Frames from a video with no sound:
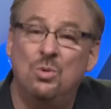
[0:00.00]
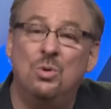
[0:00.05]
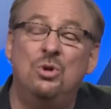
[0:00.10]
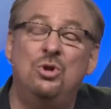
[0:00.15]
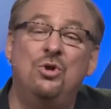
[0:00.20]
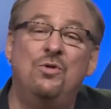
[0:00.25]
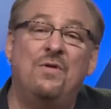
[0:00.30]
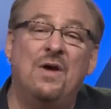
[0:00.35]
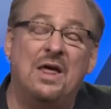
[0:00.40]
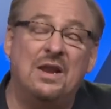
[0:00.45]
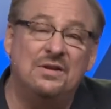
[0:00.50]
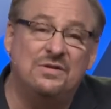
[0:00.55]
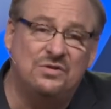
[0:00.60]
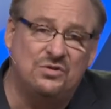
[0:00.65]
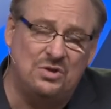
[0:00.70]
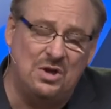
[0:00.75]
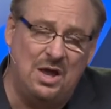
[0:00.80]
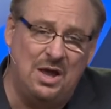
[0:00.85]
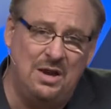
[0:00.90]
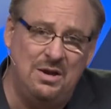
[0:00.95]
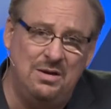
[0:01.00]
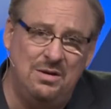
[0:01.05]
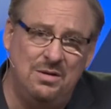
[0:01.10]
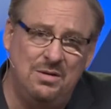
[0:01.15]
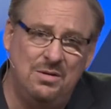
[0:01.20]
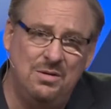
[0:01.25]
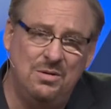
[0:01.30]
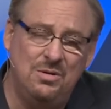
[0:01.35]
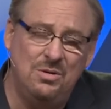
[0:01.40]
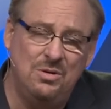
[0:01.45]
When you've had a son
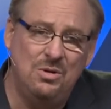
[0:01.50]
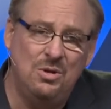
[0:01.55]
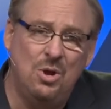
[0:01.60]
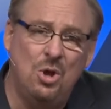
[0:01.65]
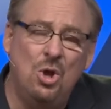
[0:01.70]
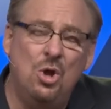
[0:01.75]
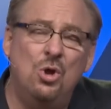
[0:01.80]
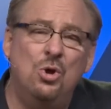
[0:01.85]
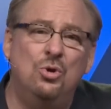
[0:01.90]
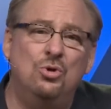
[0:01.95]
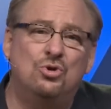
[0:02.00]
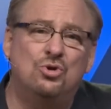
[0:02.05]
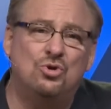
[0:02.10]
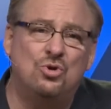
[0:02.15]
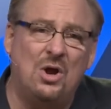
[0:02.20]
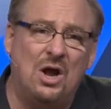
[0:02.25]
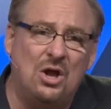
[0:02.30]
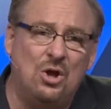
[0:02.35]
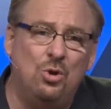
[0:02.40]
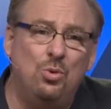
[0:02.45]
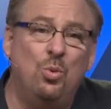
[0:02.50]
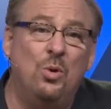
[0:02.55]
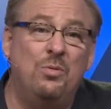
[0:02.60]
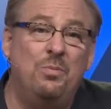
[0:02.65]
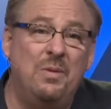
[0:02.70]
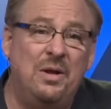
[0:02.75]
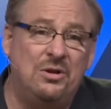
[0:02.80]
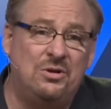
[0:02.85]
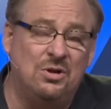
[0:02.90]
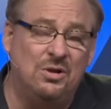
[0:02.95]
who struggled
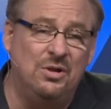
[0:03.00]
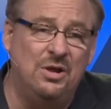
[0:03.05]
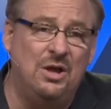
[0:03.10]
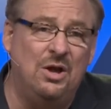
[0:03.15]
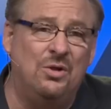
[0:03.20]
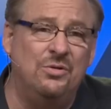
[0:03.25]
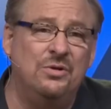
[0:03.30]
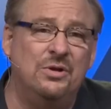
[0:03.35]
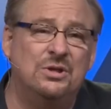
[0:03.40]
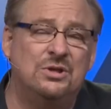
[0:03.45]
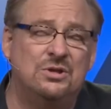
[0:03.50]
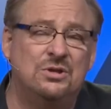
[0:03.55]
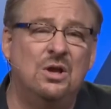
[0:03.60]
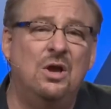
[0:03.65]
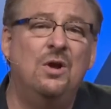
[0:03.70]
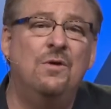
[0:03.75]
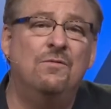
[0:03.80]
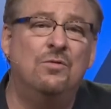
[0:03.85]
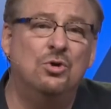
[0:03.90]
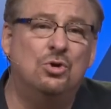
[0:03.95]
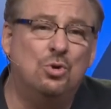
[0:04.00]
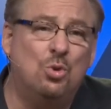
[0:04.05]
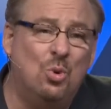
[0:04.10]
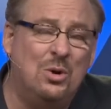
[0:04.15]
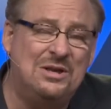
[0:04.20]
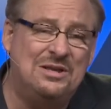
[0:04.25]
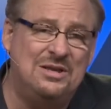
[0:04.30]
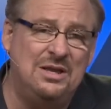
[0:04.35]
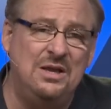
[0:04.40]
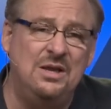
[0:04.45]
with mental illness for
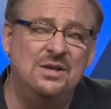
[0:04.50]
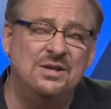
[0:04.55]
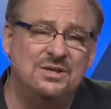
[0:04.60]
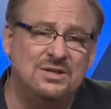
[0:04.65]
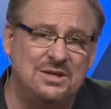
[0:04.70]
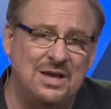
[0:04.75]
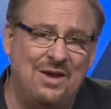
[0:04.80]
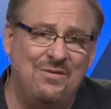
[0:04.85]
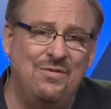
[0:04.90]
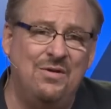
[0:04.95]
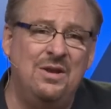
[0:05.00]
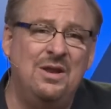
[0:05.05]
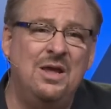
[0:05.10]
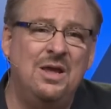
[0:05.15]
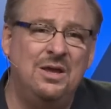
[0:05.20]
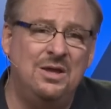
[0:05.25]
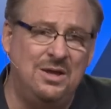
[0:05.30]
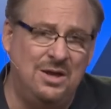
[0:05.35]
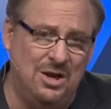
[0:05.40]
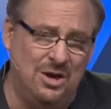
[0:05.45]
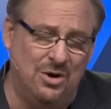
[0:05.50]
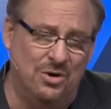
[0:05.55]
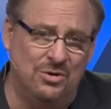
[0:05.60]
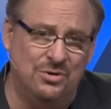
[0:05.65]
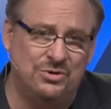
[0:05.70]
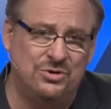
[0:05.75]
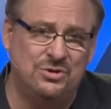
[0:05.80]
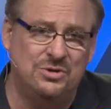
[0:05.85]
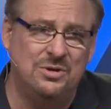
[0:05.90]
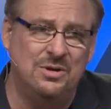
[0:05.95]
27
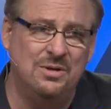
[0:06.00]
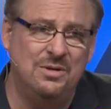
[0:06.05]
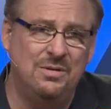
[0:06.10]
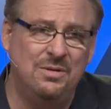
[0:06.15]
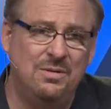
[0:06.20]
years,